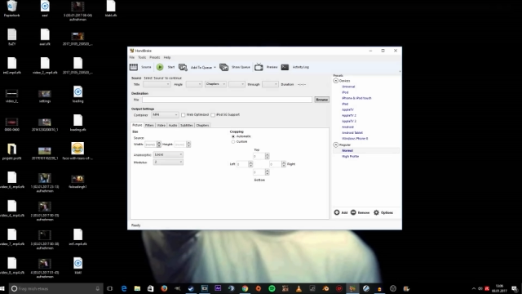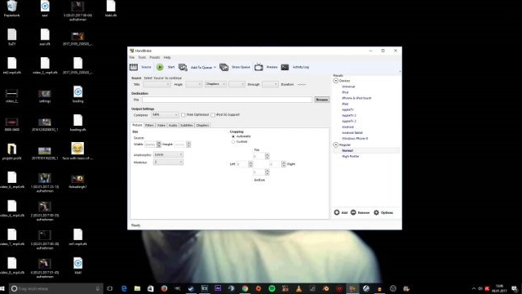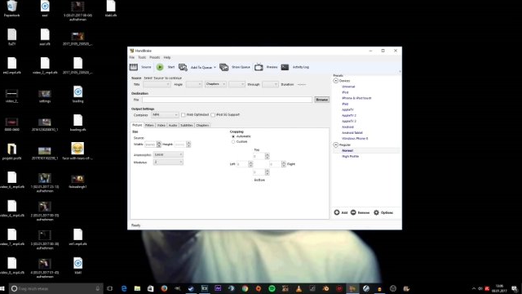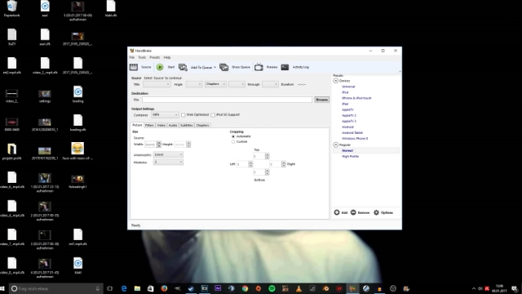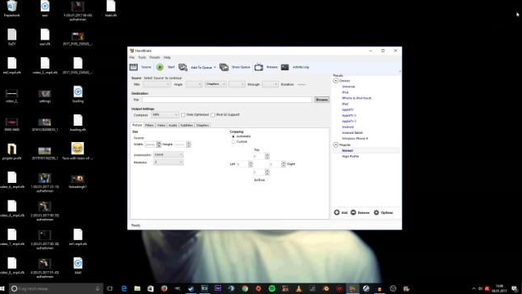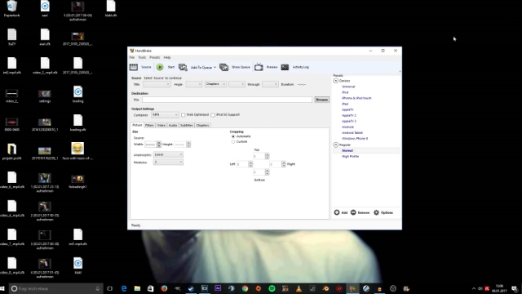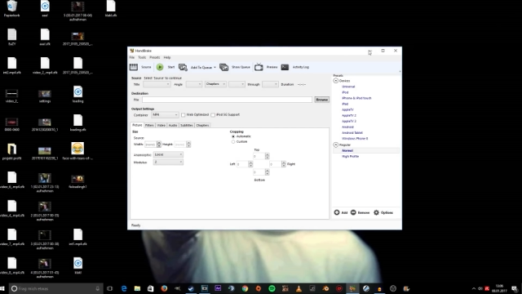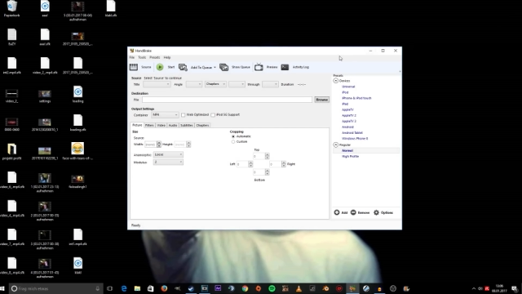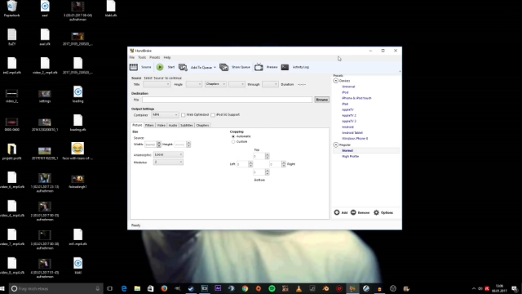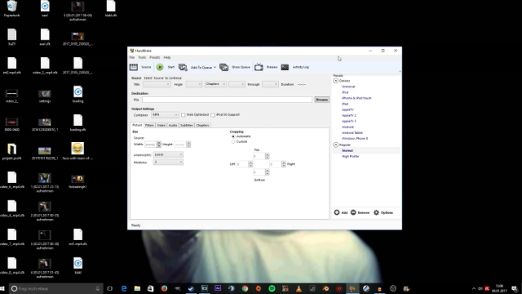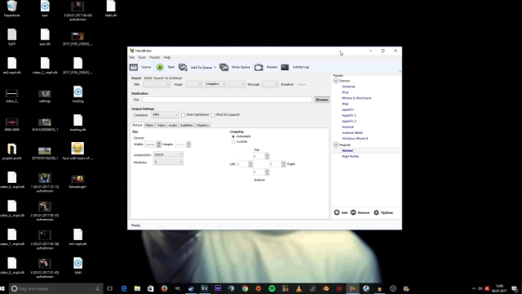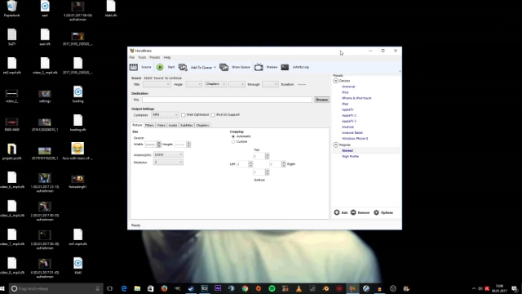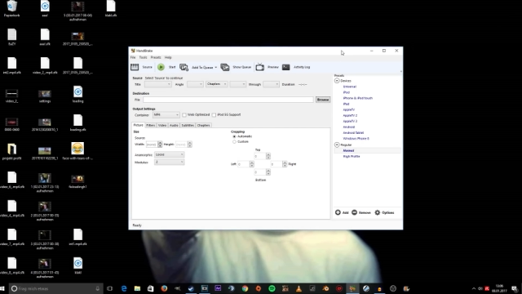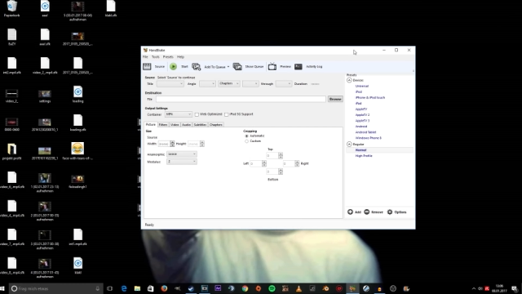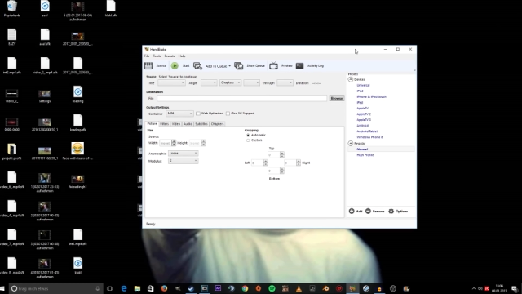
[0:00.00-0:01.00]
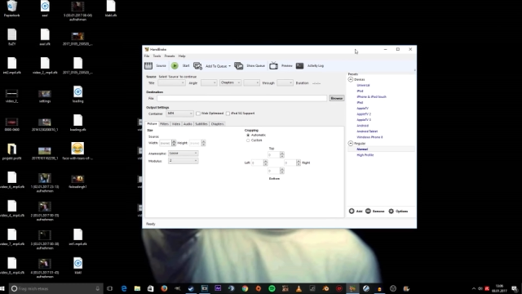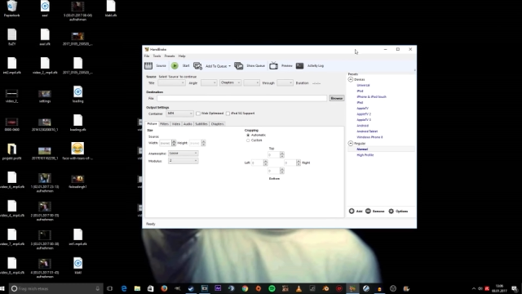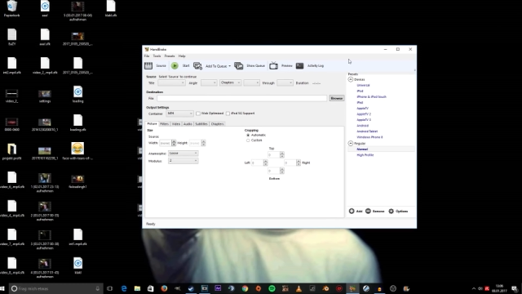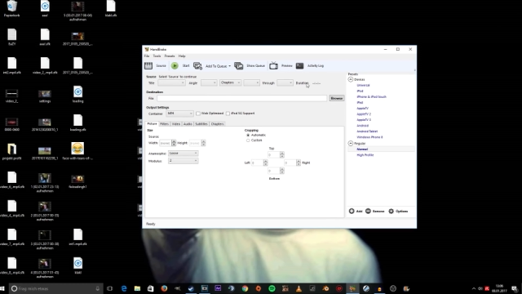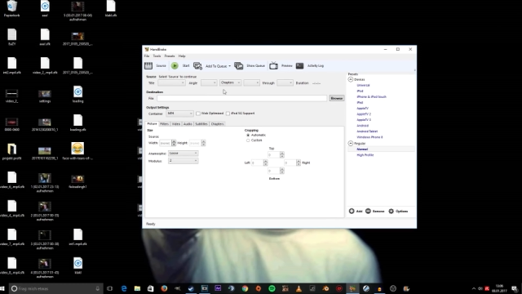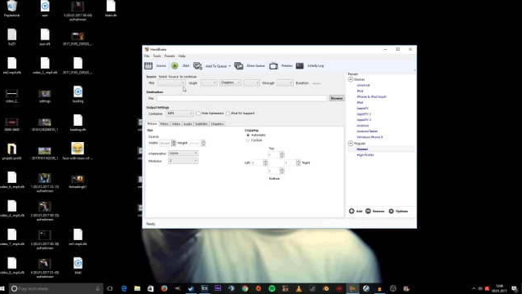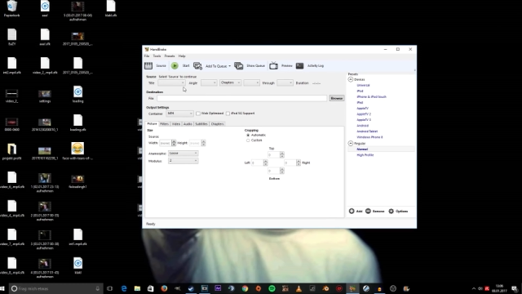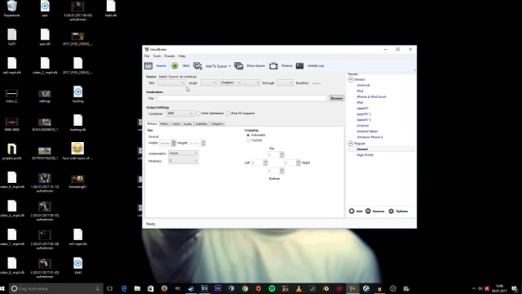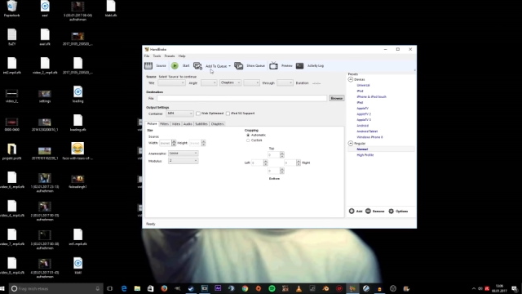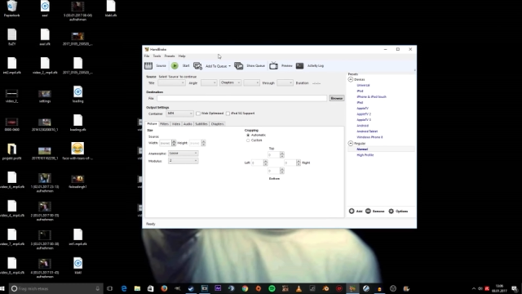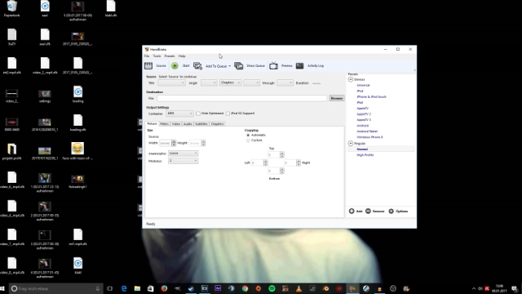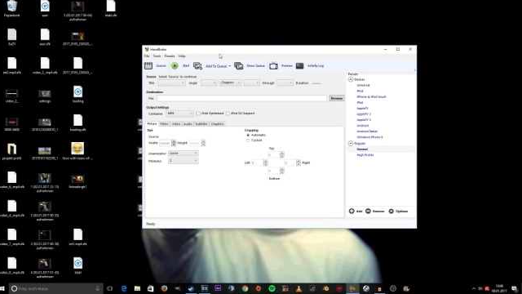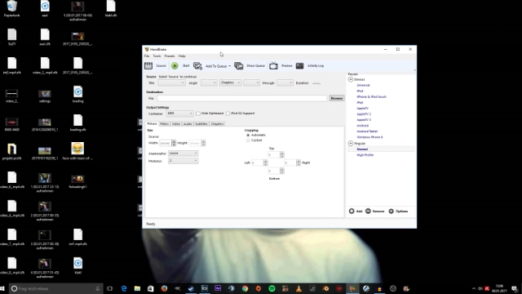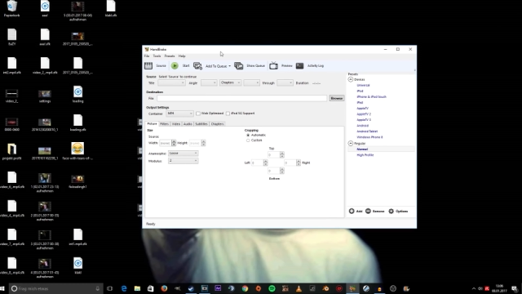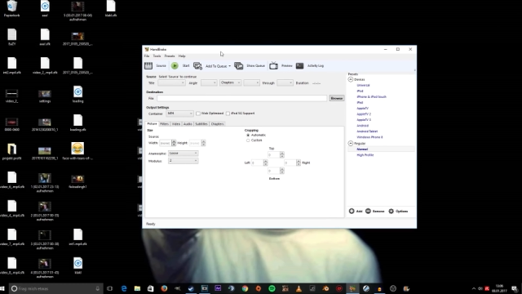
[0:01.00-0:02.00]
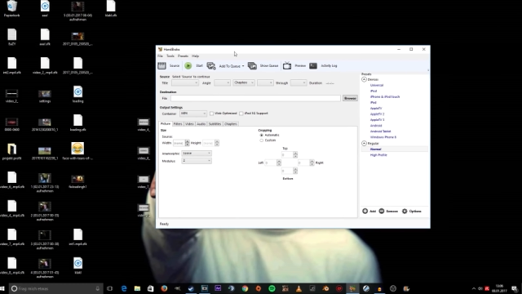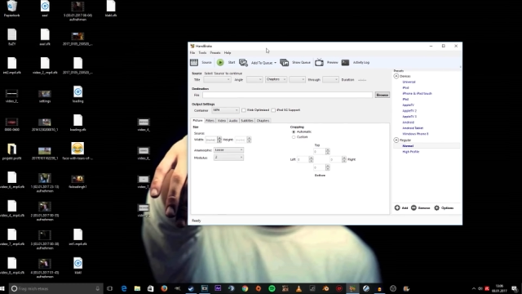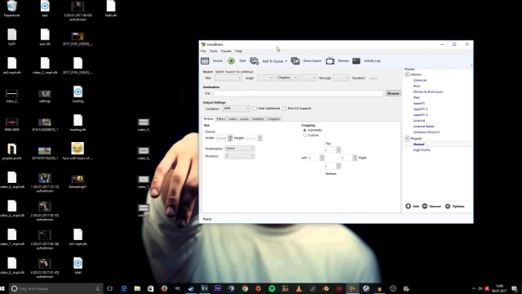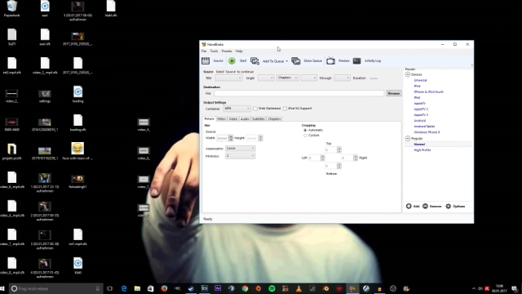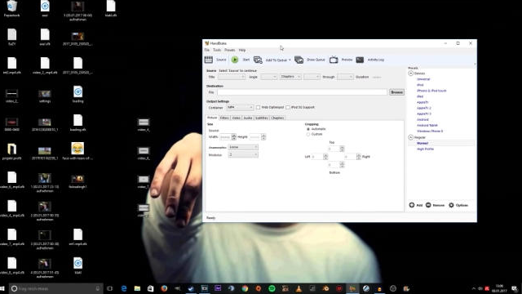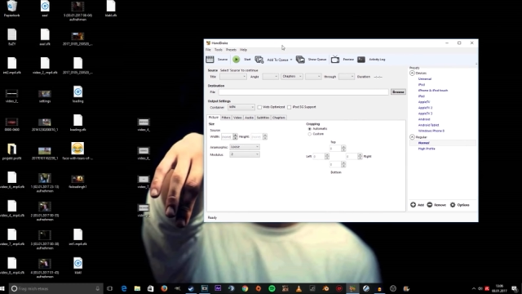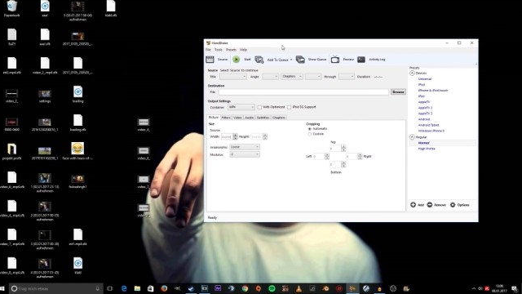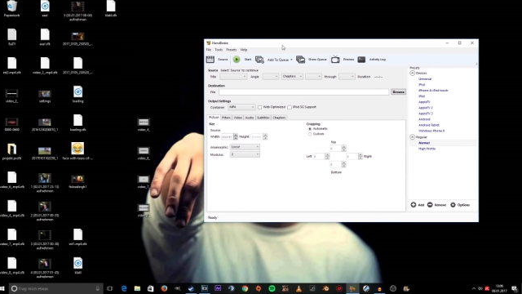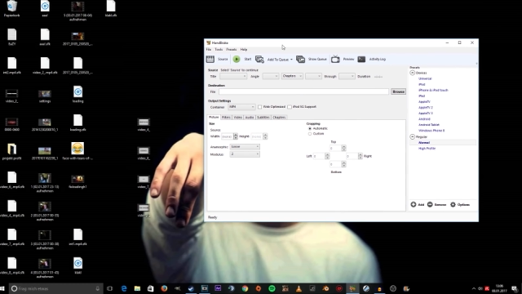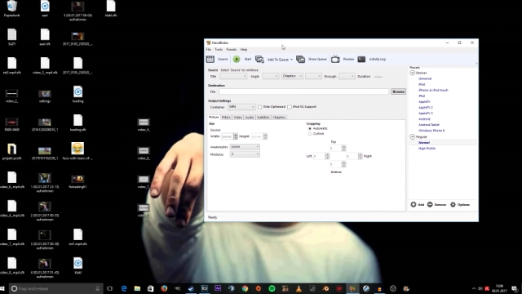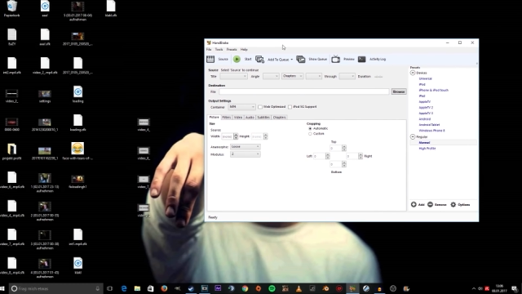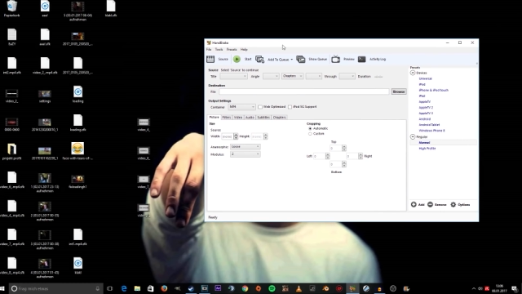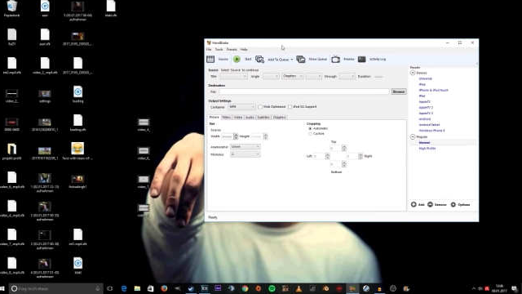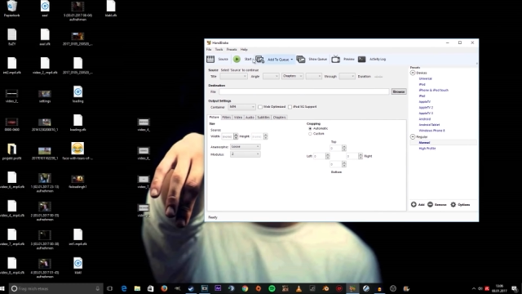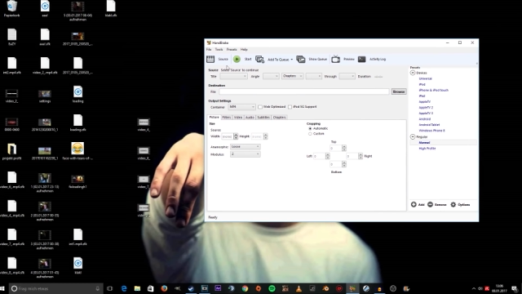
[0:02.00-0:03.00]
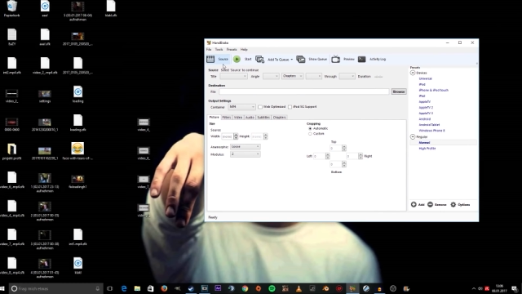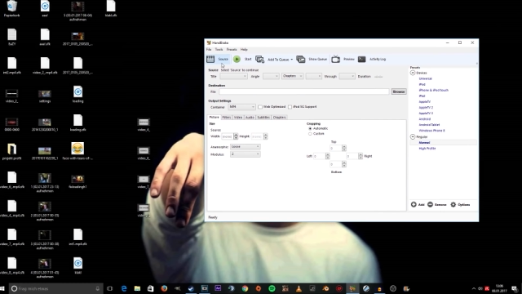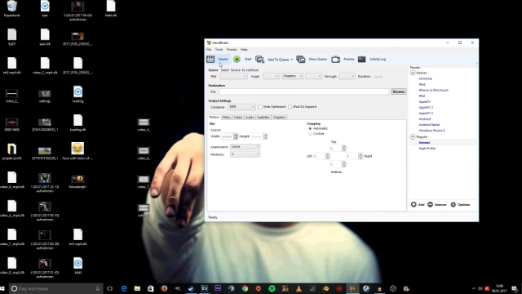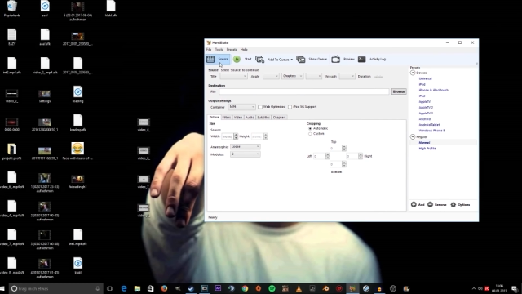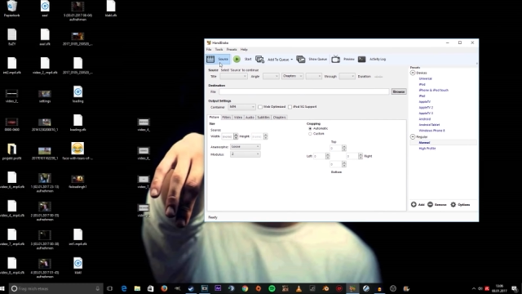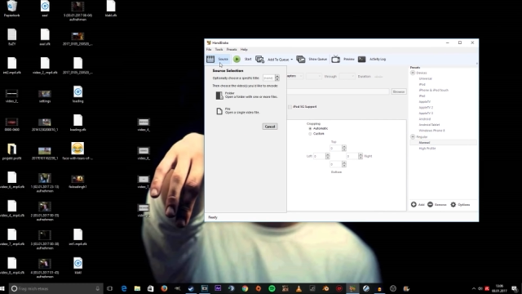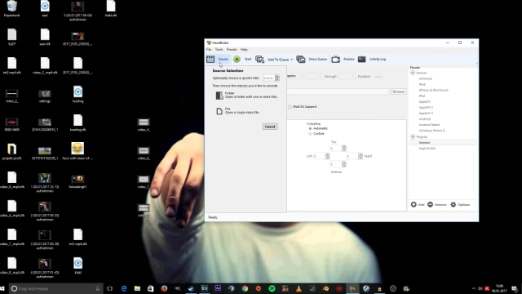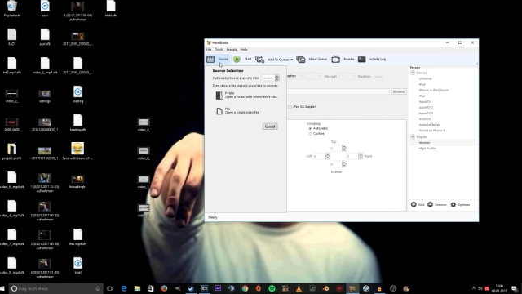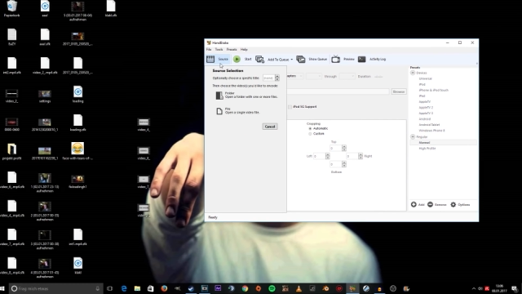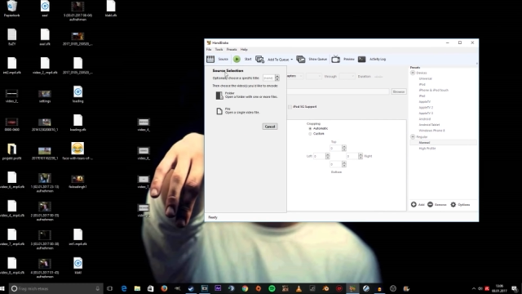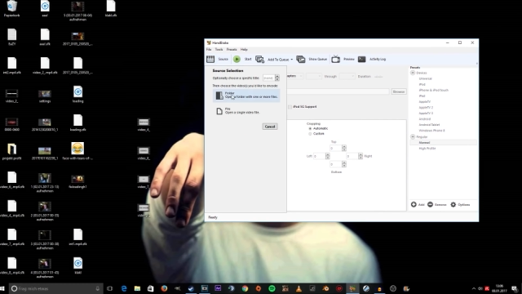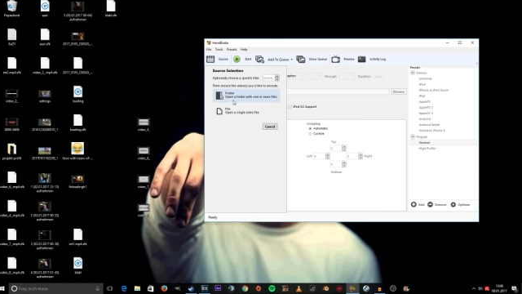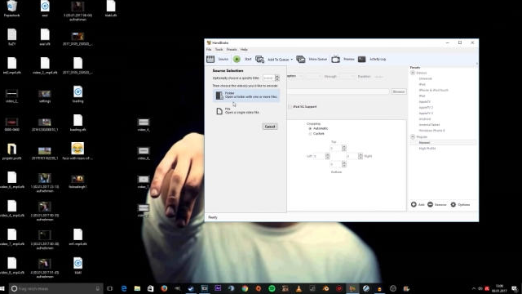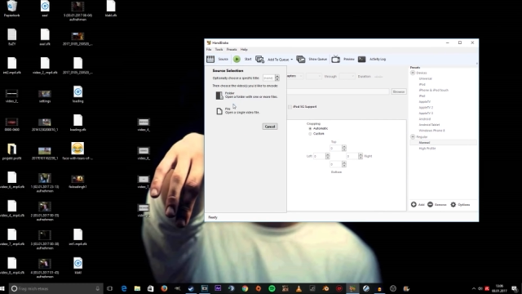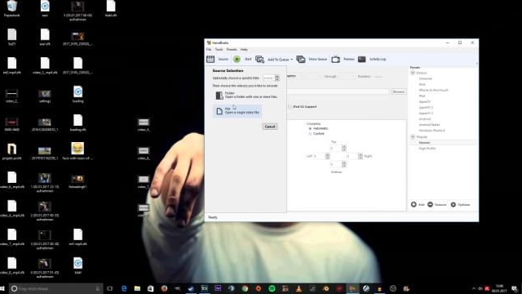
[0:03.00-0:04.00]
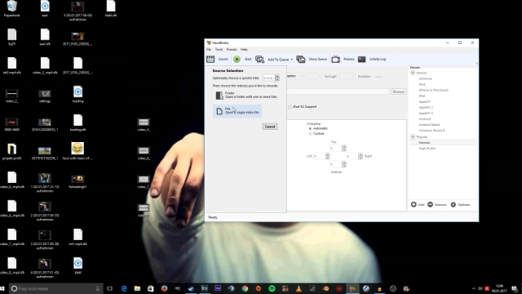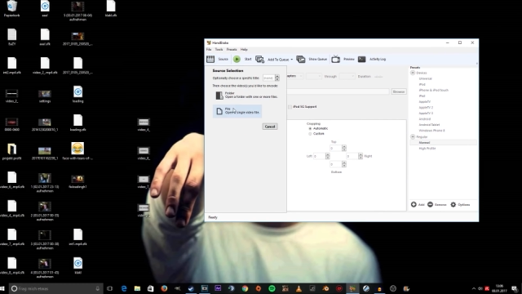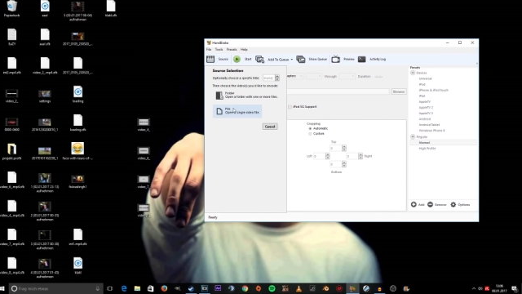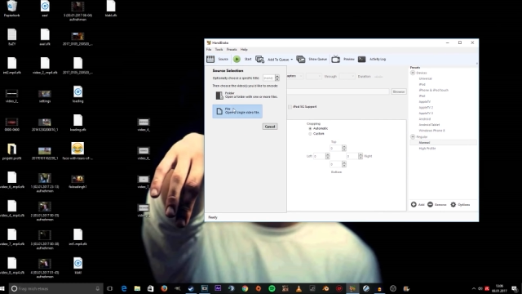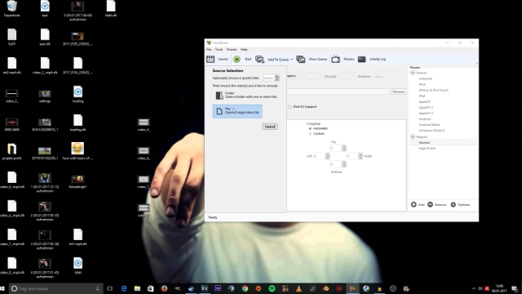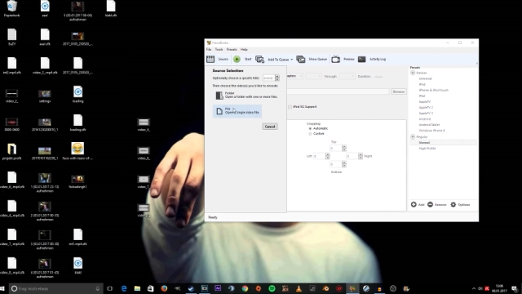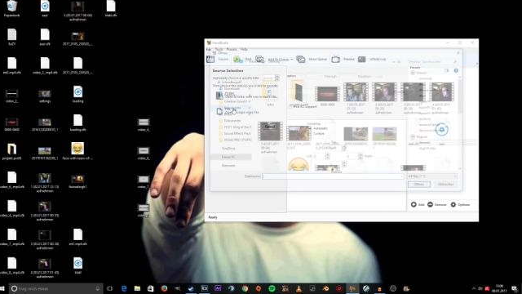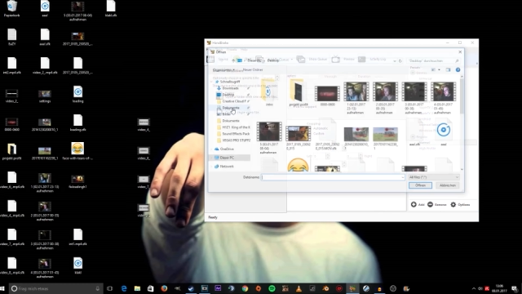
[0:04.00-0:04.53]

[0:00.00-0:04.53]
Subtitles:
No face is visible, so there are no lips to read.